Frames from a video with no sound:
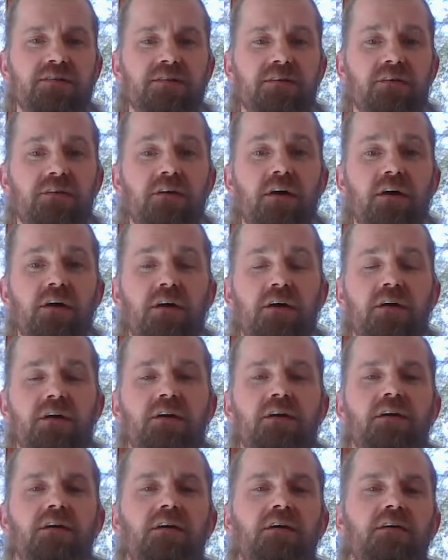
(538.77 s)
So
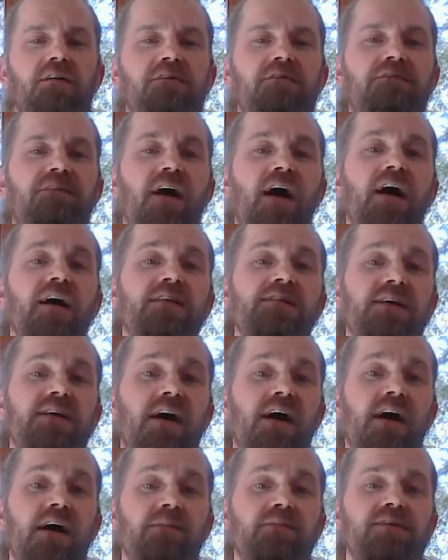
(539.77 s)
find
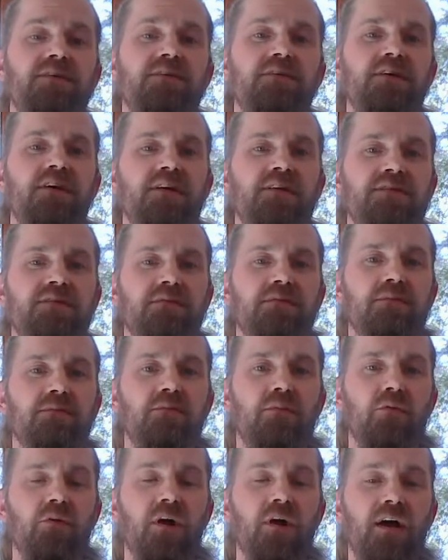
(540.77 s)
time to get
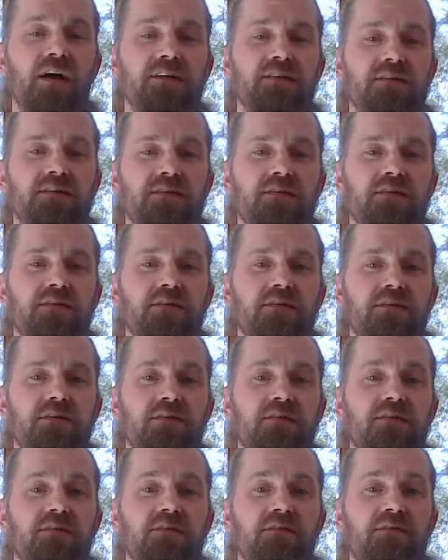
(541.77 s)
some rest,
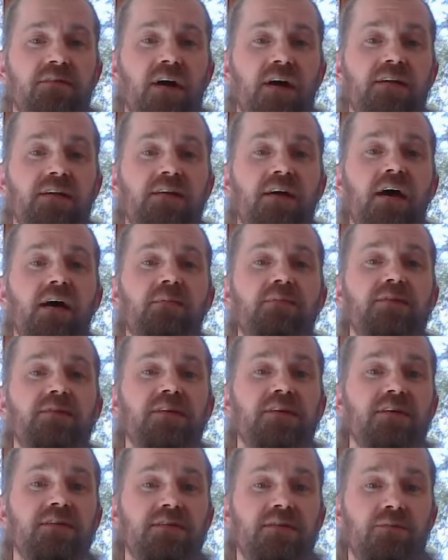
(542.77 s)
find time to
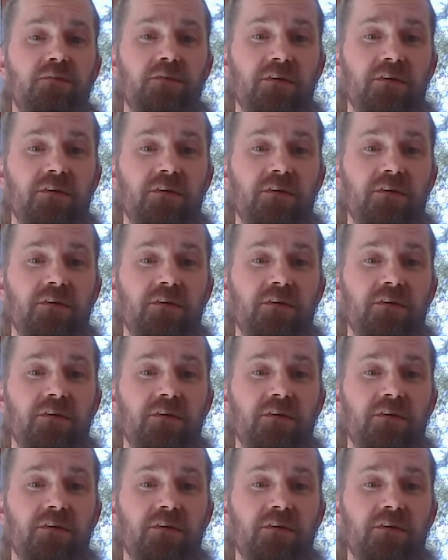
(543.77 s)
get some